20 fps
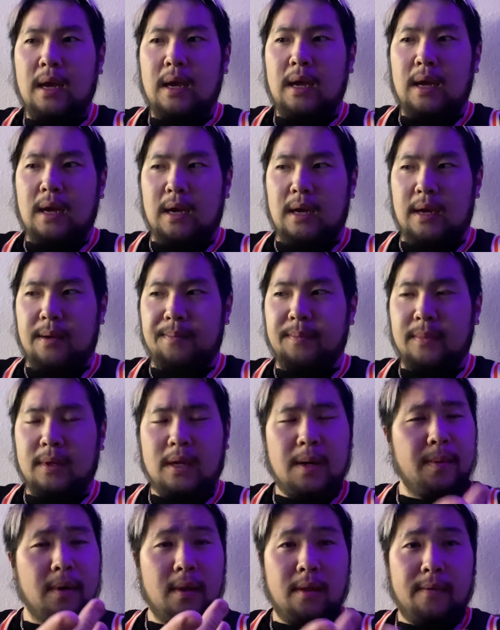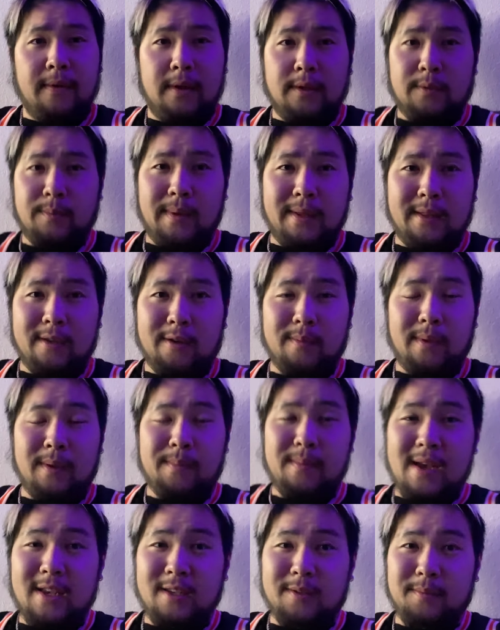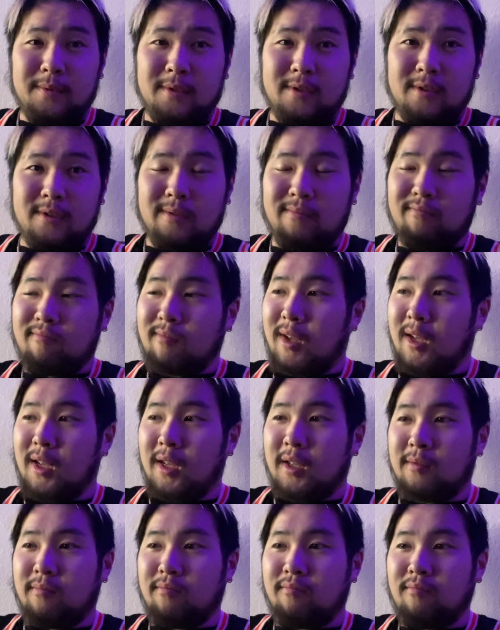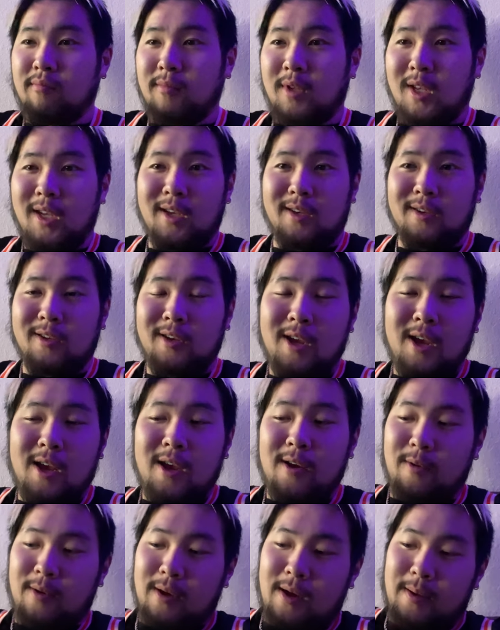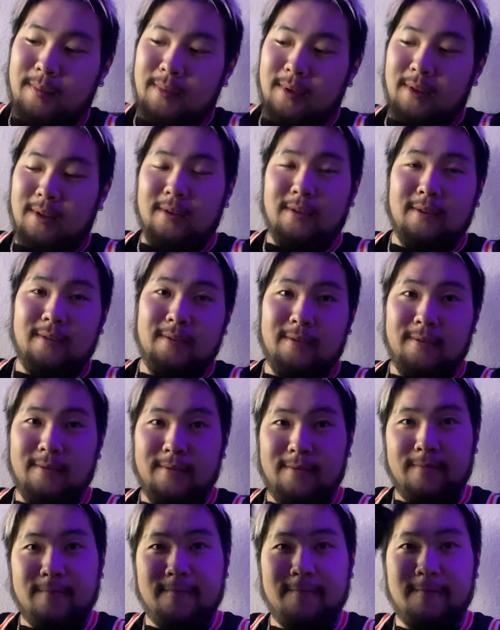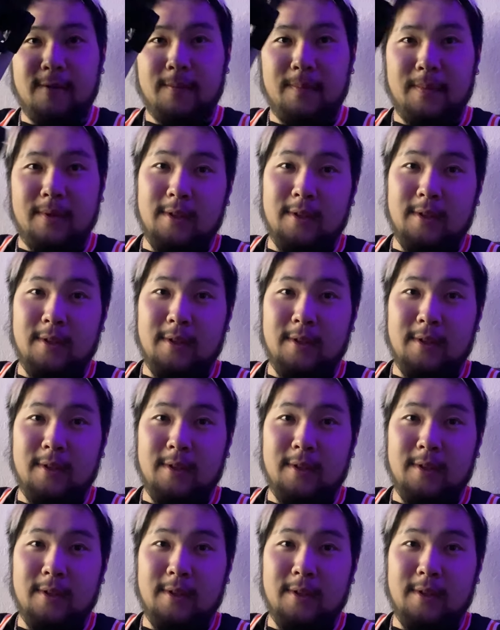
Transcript: um, a couple other friends about to go play basketball and yeah, I'm gonna film it a